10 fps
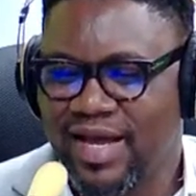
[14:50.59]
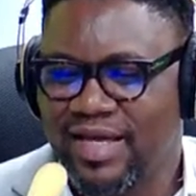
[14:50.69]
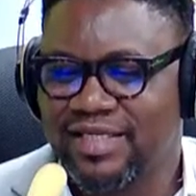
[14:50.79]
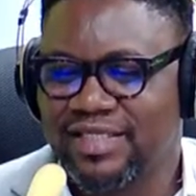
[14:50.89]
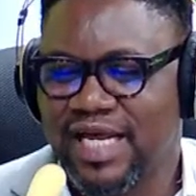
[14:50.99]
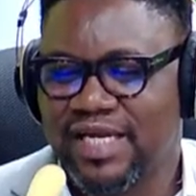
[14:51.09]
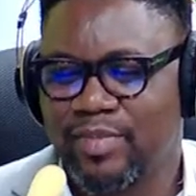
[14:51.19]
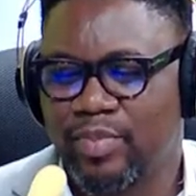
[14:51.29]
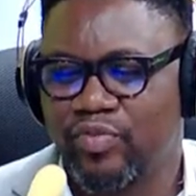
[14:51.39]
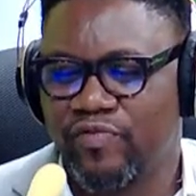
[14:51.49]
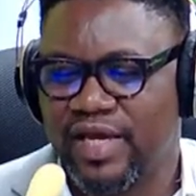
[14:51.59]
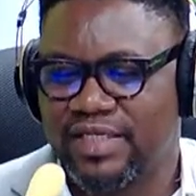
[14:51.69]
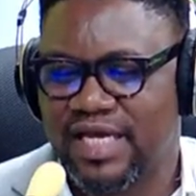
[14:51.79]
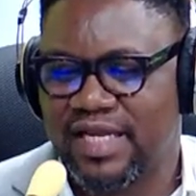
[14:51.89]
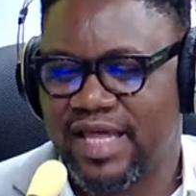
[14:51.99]
He says, let them approve
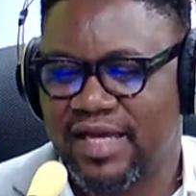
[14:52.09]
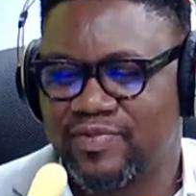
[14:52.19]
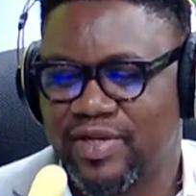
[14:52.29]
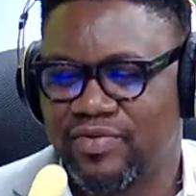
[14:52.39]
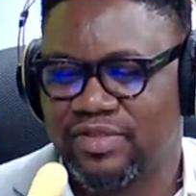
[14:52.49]
it. And that's when you